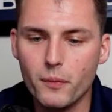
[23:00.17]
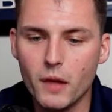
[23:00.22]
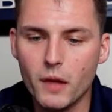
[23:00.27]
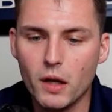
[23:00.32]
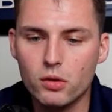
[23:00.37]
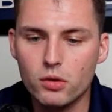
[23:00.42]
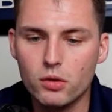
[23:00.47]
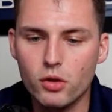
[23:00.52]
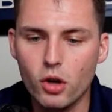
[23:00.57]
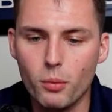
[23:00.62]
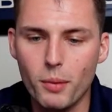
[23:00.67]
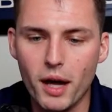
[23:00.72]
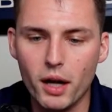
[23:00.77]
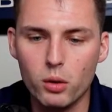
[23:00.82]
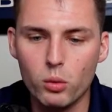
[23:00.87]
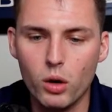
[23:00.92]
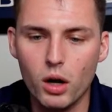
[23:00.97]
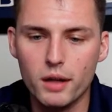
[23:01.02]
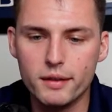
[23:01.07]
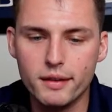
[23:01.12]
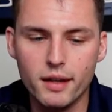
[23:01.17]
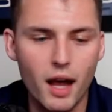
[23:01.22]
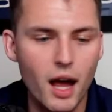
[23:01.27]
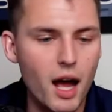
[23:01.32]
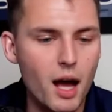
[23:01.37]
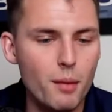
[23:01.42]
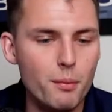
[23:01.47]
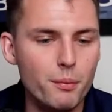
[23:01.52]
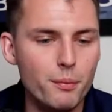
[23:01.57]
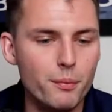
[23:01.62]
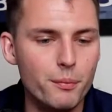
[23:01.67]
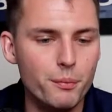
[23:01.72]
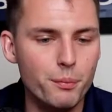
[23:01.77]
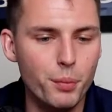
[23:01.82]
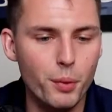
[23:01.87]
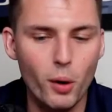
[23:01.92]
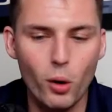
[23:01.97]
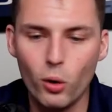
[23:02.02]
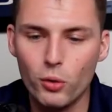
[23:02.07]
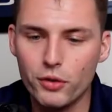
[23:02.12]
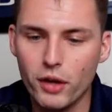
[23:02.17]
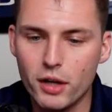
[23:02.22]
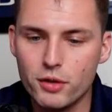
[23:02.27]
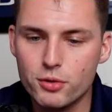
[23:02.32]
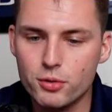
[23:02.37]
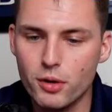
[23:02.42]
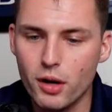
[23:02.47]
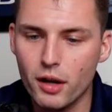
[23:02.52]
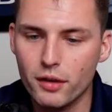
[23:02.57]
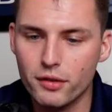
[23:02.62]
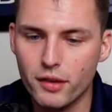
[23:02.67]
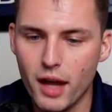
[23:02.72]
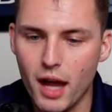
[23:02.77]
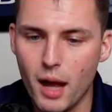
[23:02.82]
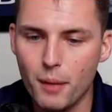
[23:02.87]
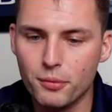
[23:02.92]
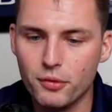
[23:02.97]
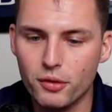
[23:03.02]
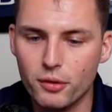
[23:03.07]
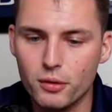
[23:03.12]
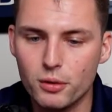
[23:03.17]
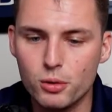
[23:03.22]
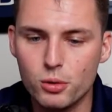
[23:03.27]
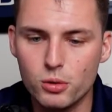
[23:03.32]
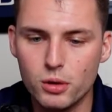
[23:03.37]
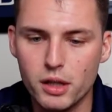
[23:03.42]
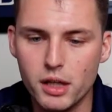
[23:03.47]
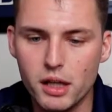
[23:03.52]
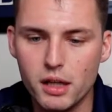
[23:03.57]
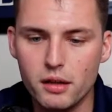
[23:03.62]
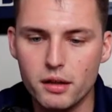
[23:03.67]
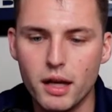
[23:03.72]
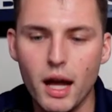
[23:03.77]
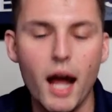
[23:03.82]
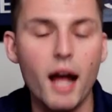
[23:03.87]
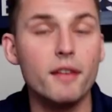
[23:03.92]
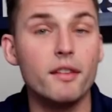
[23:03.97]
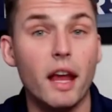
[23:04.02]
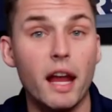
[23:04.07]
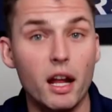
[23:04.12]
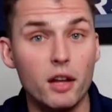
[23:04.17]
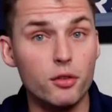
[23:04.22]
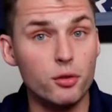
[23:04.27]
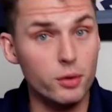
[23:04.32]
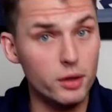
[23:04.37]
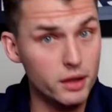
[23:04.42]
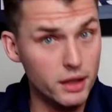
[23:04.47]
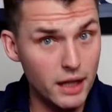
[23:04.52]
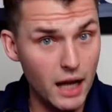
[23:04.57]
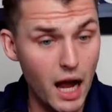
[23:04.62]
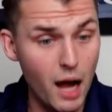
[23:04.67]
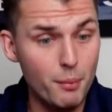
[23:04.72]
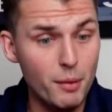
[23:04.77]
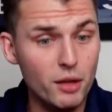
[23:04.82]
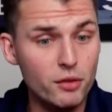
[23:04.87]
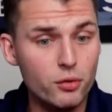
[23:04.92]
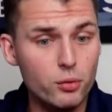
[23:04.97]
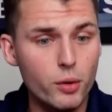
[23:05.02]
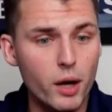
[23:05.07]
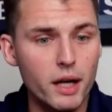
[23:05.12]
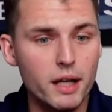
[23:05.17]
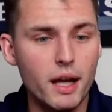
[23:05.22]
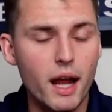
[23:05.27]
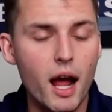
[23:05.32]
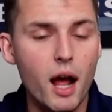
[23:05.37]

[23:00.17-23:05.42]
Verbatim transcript: no matter what, Tom, Poles I trust, absolutely. Guys, answering the comments right now,